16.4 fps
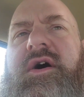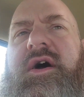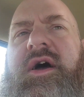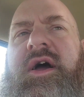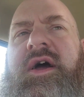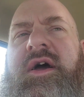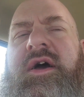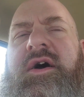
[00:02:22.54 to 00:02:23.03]

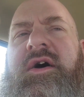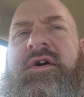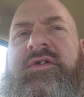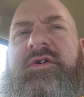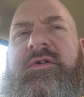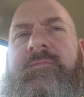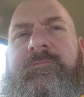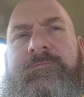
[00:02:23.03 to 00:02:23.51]

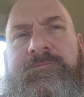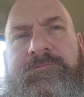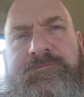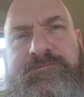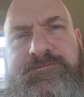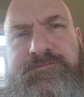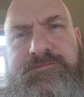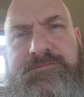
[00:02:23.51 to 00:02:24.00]
And
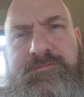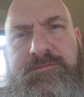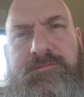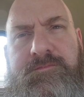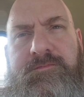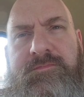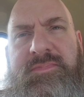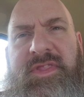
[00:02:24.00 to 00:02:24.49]

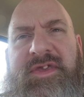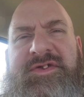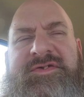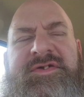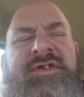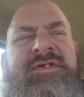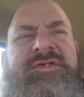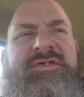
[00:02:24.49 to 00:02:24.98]

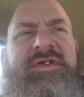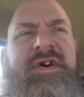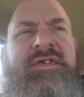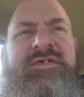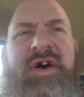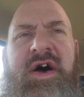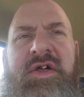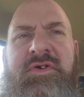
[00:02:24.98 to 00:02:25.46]
since
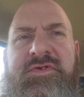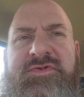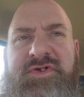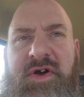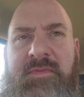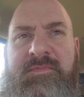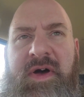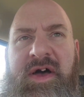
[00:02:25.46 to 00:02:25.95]
then, Donald
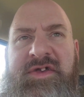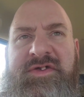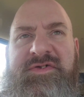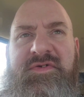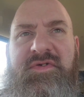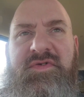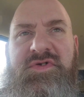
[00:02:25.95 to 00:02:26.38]
Trump has